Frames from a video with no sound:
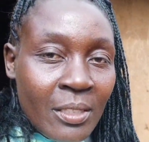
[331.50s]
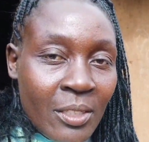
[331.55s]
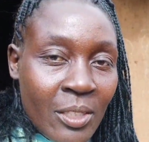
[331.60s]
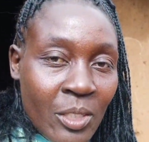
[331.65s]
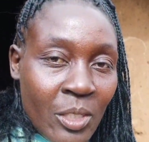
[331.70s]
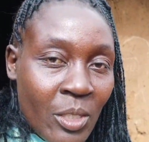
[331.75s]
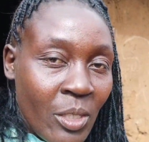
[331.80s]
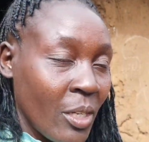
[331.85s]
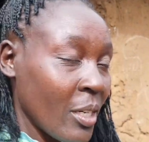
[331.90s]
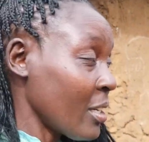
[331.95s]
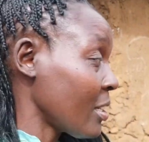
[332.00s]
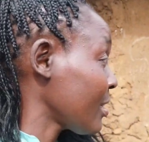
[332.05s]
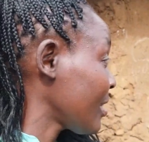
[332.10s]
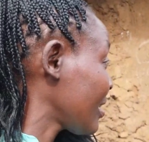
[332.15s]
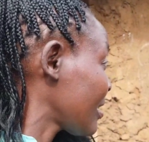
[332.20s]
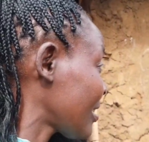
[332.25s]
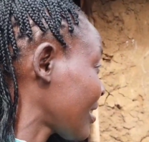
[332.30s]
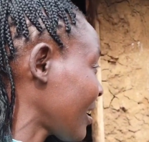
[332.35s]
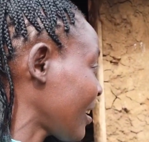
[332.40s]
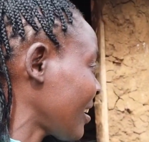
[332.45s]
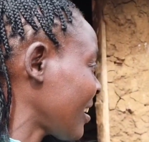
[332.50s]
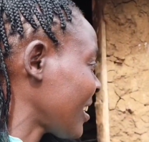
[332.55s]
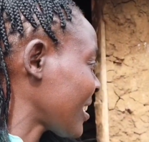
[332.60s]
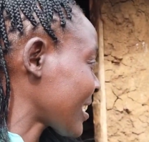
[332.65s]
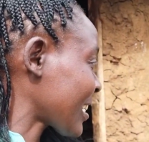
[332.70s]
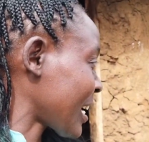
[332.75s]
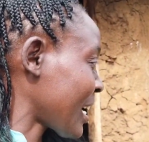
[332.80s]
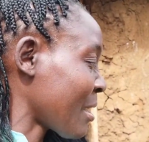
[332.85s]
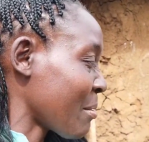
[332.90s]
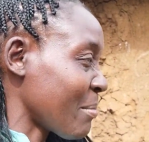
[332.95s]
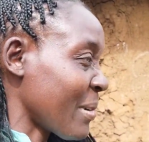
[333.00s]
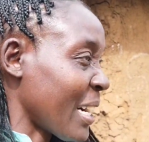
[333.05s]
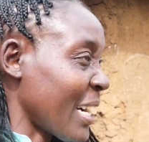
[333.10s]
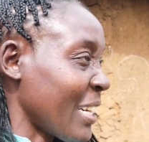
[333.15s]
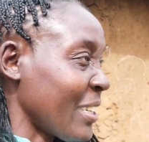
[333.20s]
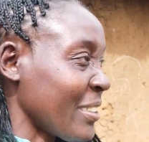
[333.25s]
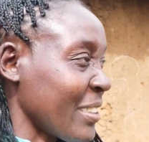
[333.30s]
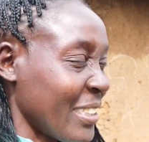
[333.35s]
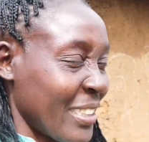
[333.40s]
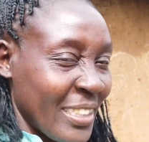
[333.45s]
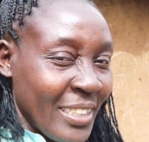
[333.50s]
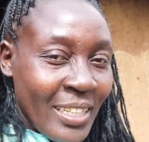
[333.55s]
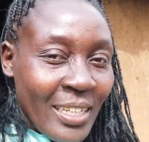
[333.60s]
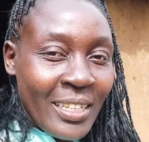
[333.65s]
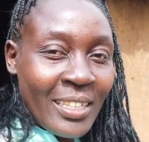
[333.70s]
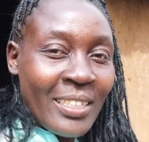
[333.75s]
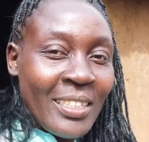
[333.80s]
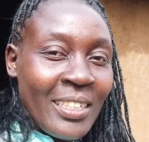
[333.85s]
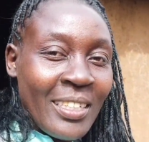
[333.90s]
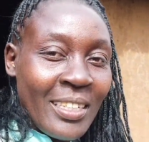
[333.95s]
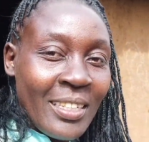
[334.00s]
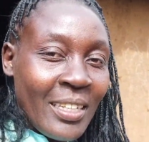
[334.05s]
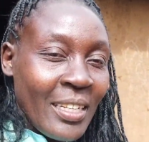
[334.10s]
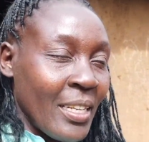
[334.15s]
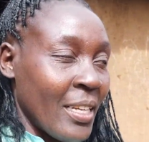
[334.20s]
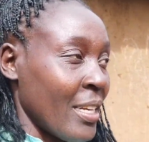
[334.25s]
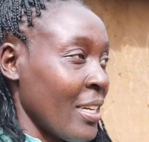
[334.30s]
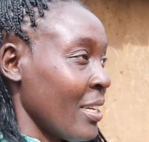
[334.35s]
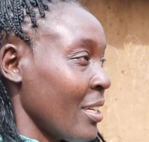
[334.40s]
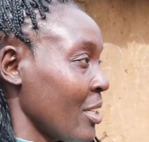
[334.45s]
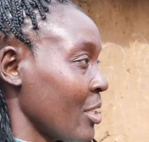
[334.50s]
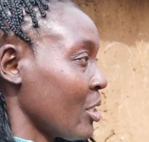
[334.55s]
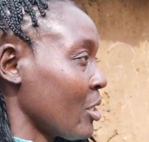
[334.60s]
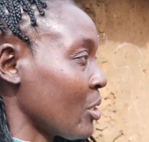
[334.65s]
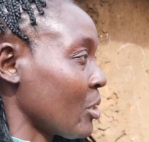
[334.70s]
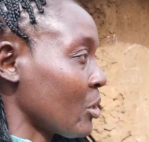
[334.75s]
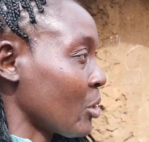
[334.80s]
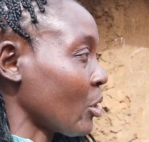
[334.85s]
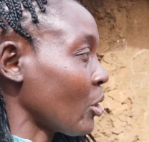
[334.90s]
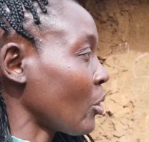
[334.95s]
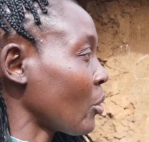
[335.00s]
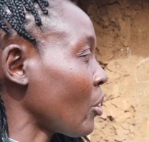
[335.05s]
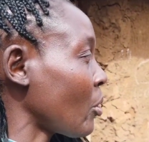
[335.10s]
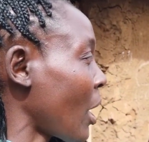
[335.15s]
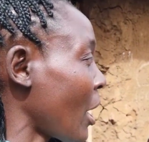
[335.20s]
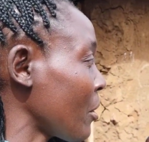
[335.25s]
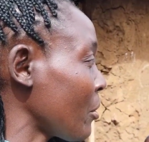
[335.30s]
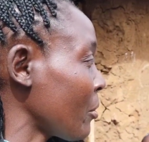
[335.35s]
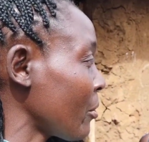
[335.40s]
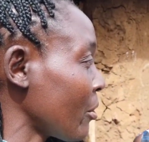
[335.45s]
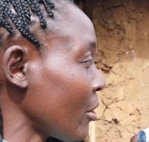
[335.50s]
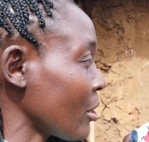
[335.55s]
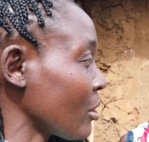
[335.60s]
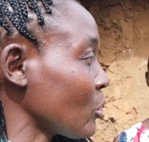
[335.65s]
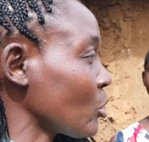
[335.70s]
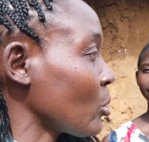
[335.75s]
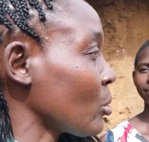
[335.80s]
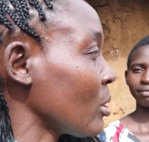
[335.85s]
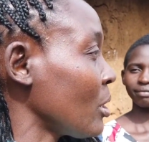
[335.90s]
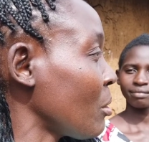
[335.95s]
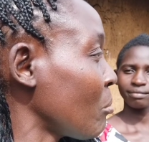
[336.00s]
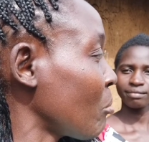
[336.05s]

so the sun has come out and yeah. Uh, so are you going to